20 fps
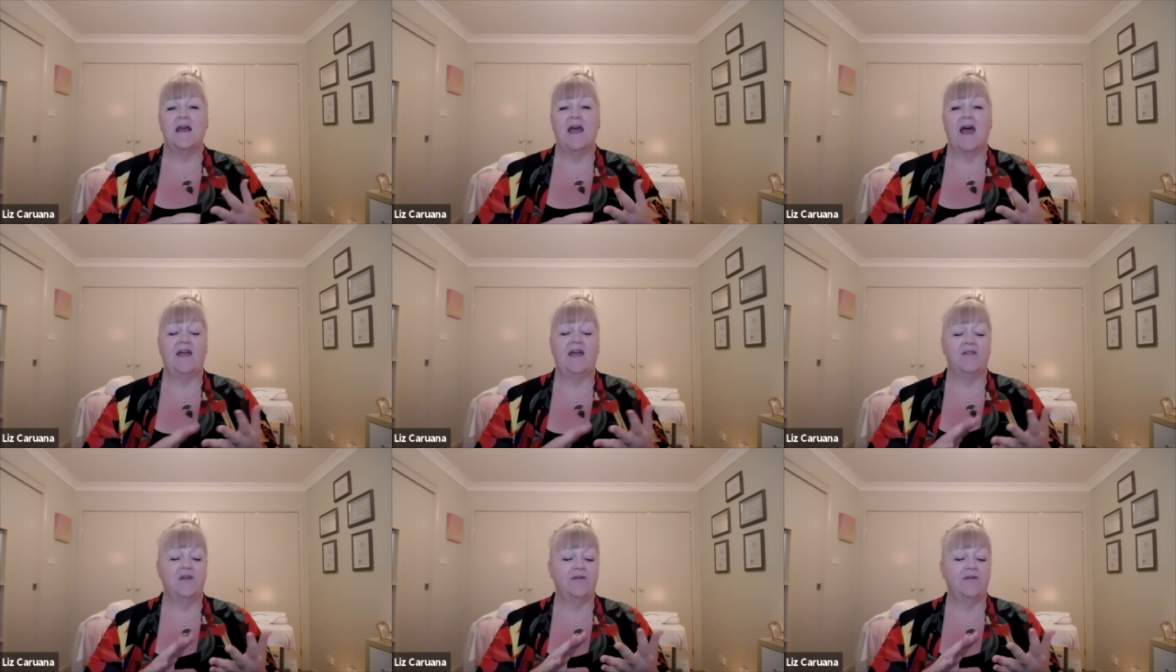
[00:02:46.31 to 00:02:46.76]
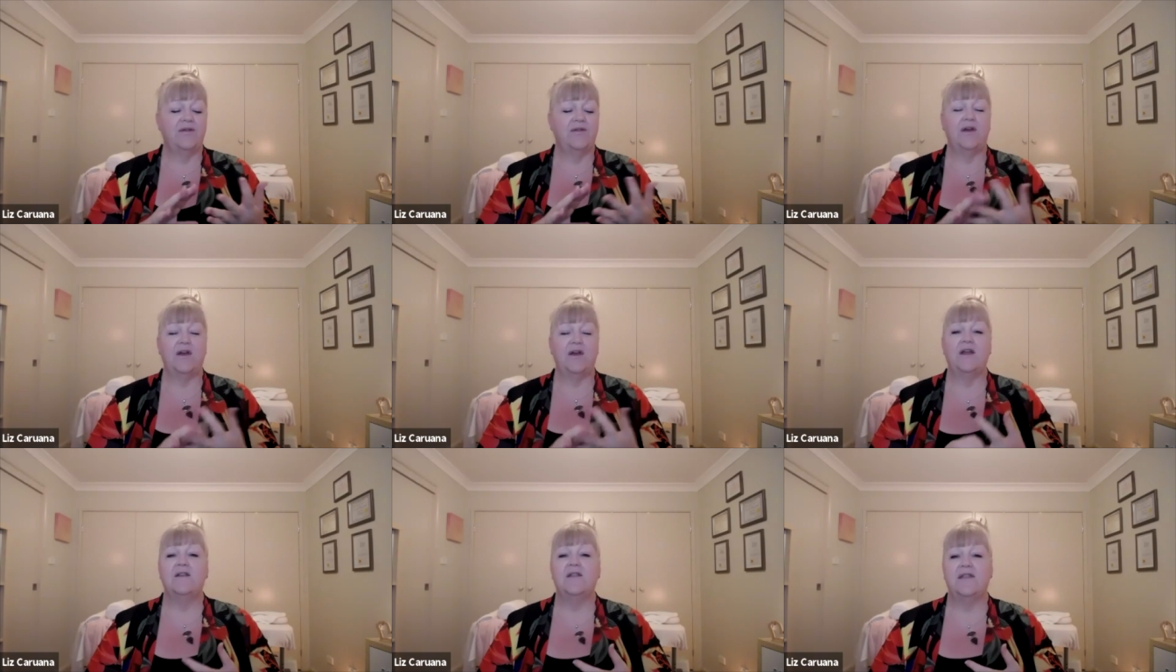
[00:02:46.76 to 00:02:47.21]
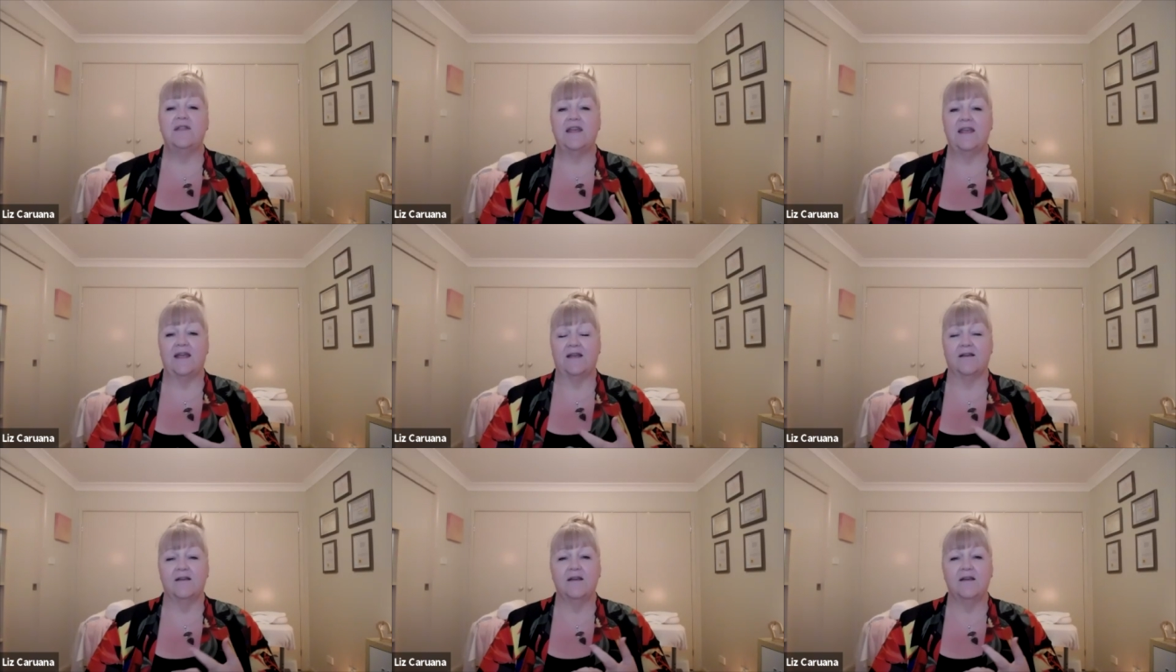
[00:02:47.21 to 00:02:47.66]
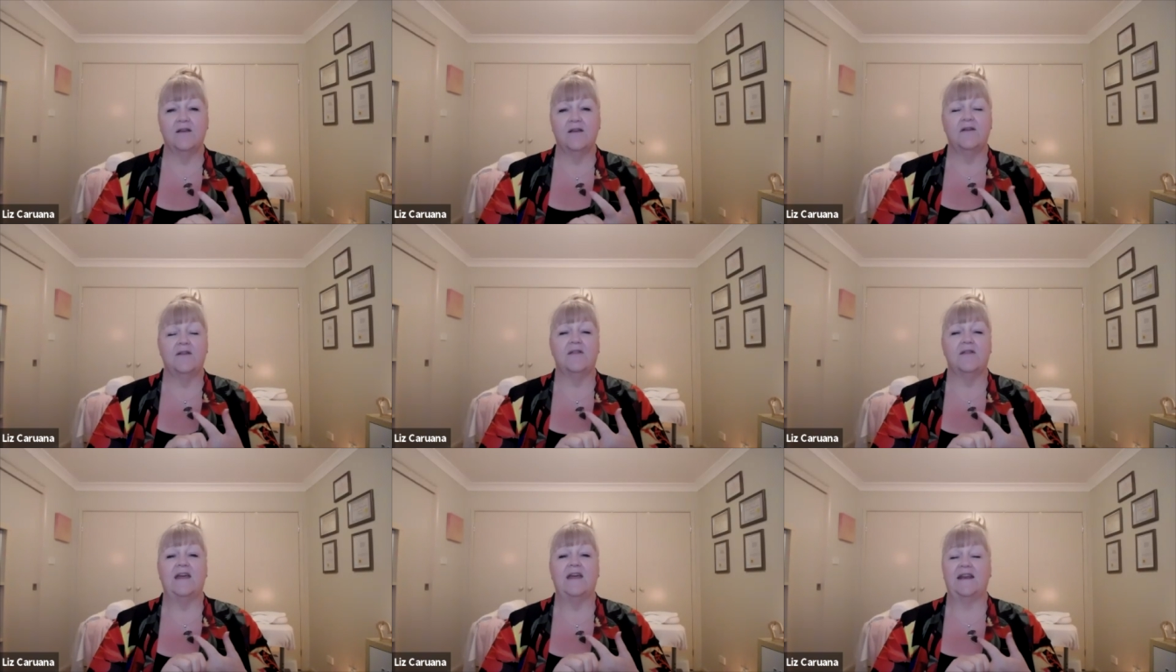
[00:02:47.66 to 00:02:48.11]
And the third thing
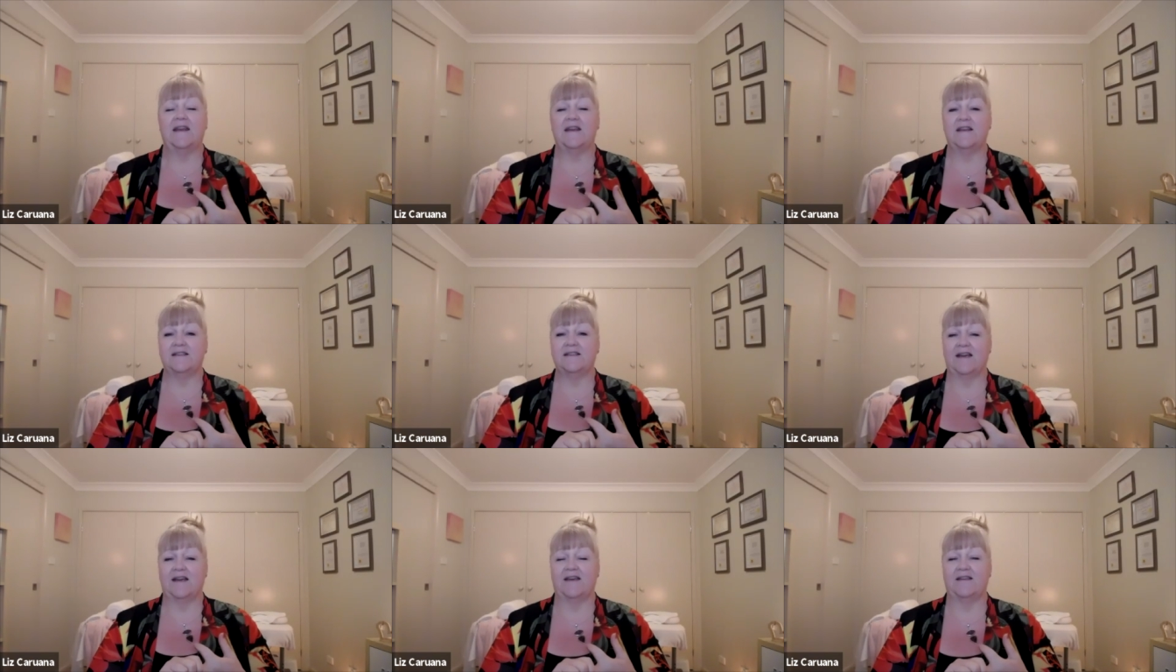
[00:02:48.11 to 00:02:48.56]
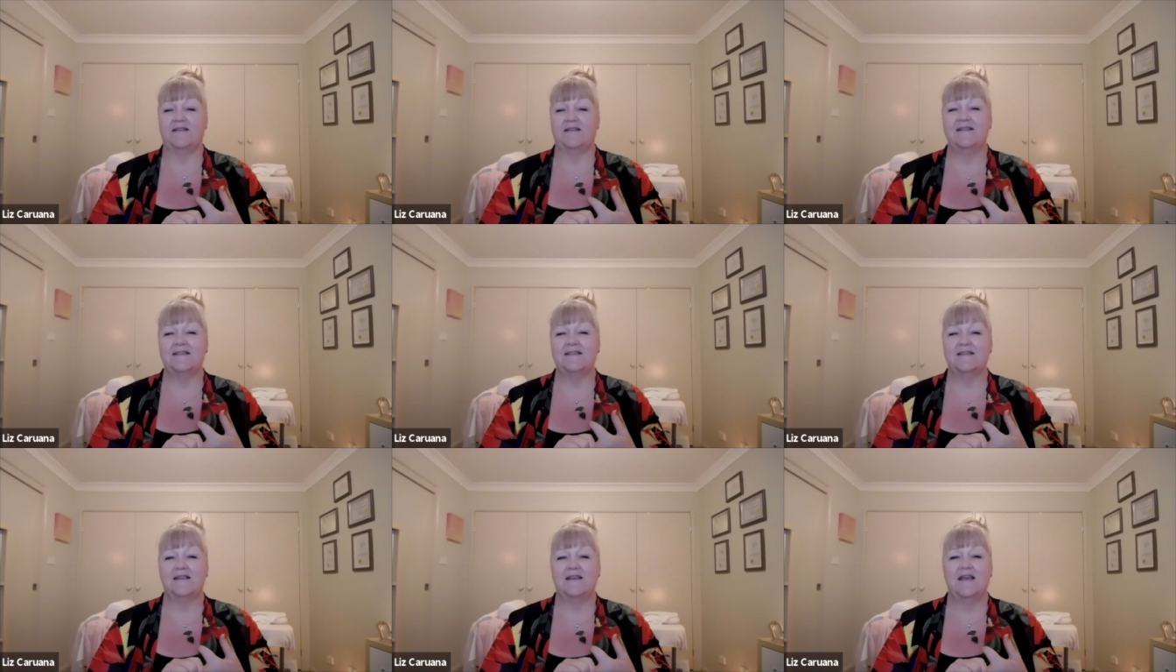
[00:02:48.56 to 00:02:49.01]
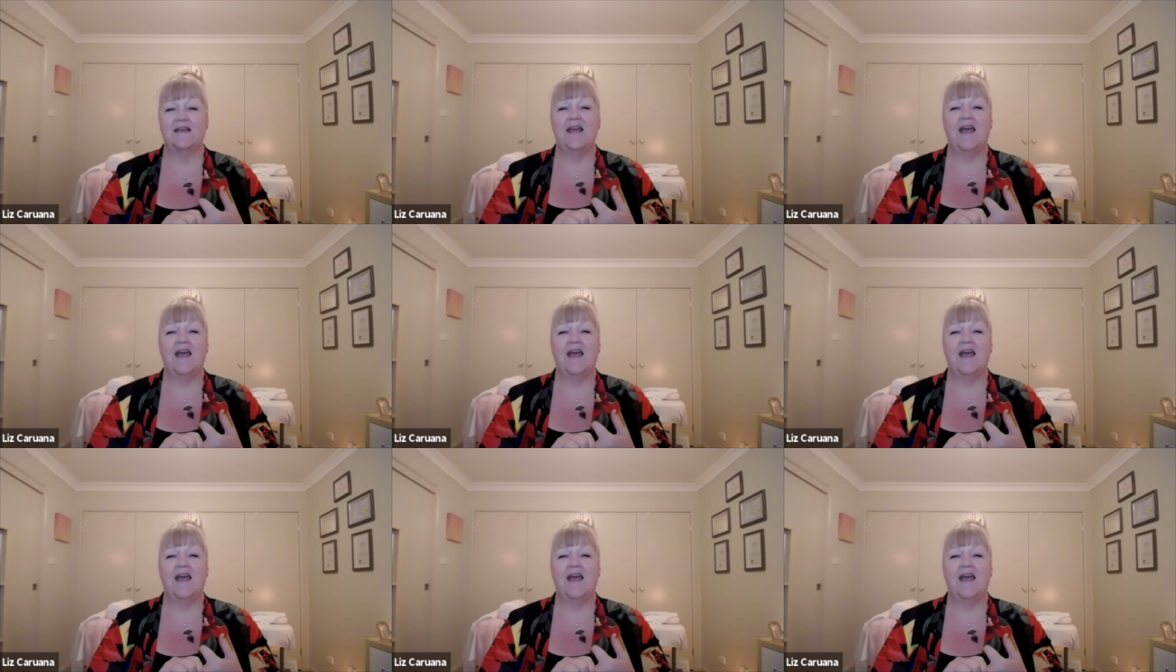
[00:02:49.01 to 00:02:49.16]
that it does,